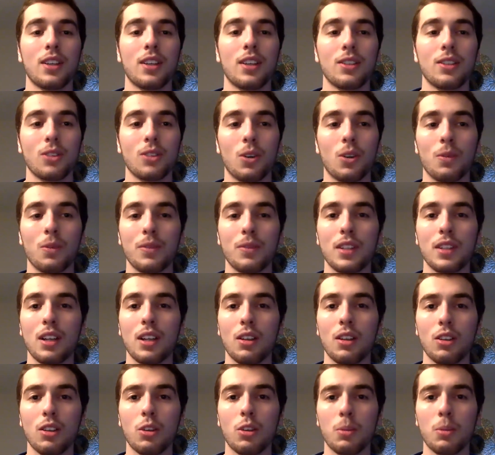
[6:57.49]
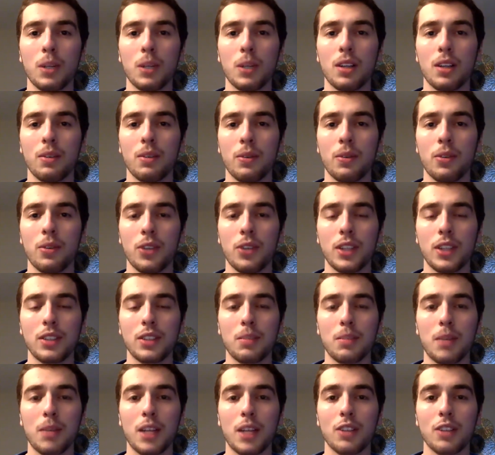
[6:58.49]
So a little bit of things
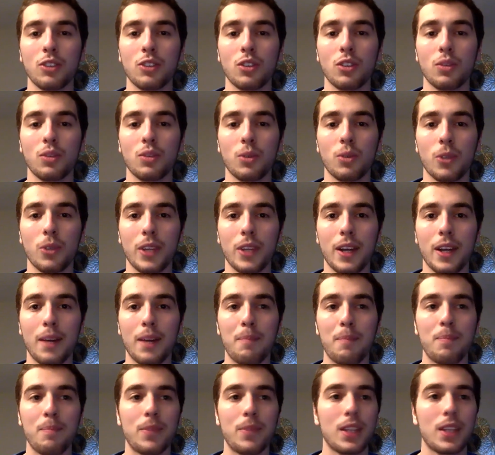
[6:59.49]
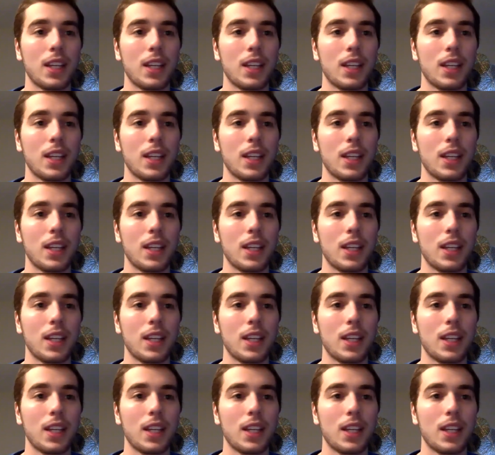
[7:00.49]
to monitor for them.